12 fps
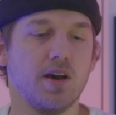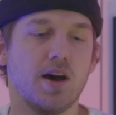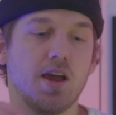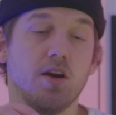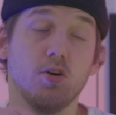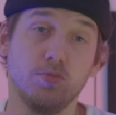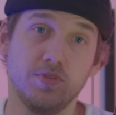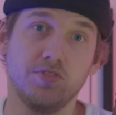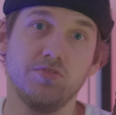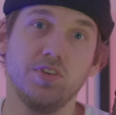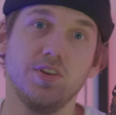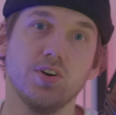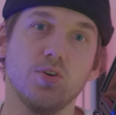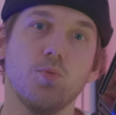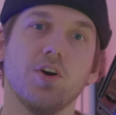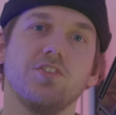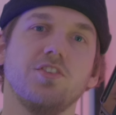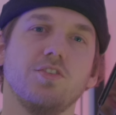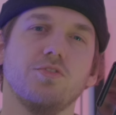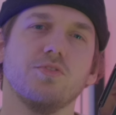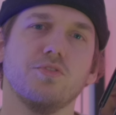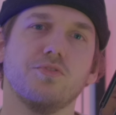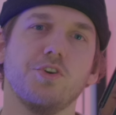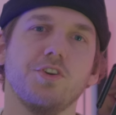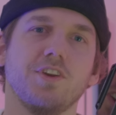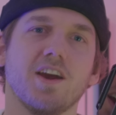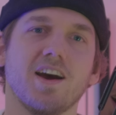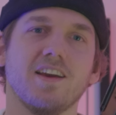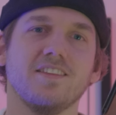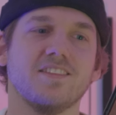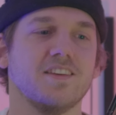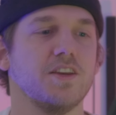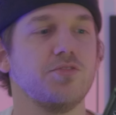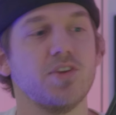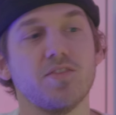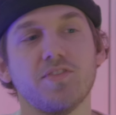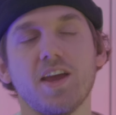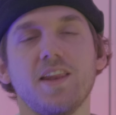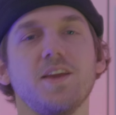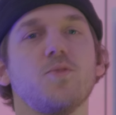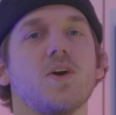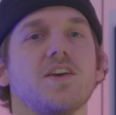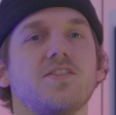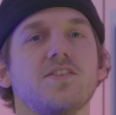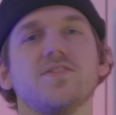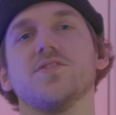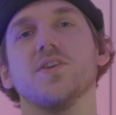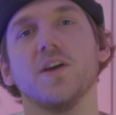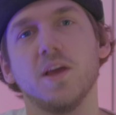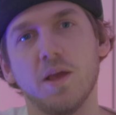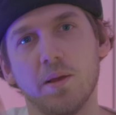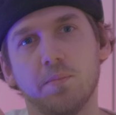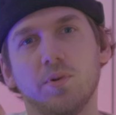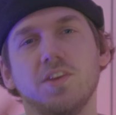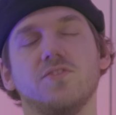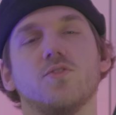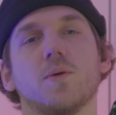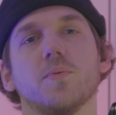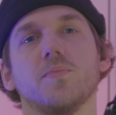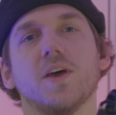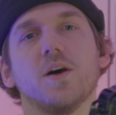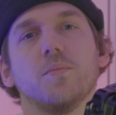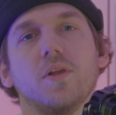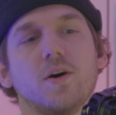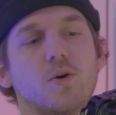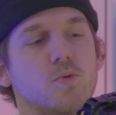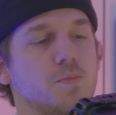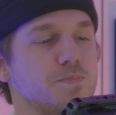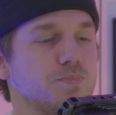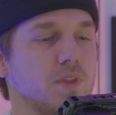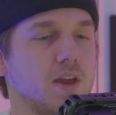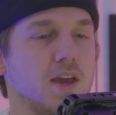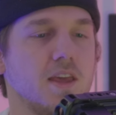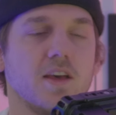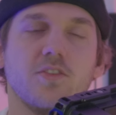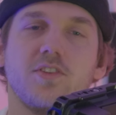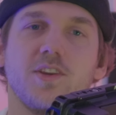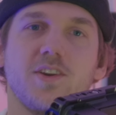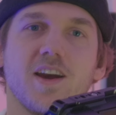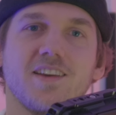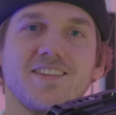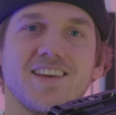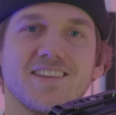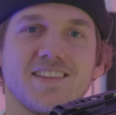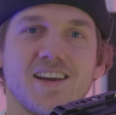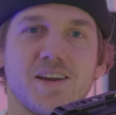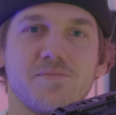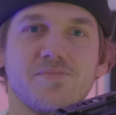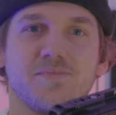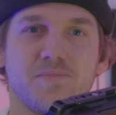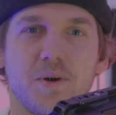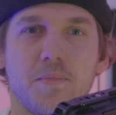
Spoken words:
I hope this video was useful for you guys. If you have any questions, please drop them down below, and I'll see you guys next time. Bye